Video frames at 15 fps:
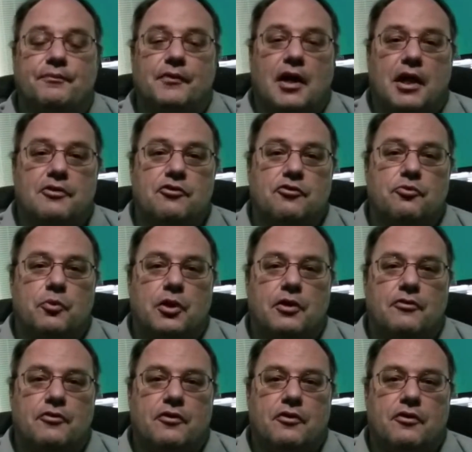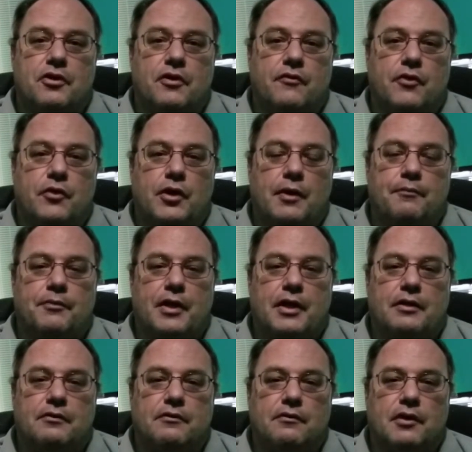I just wanted to give you an
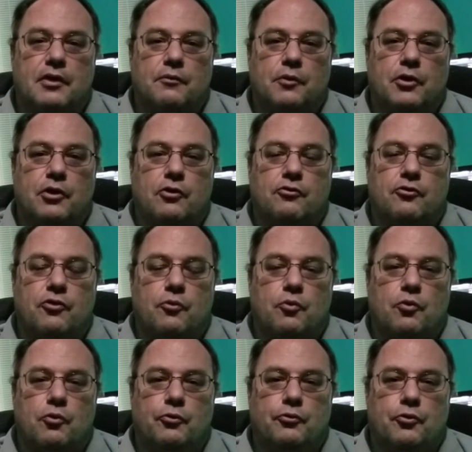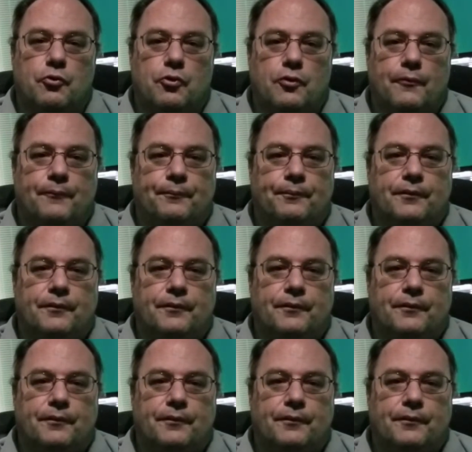update in regards to the world tour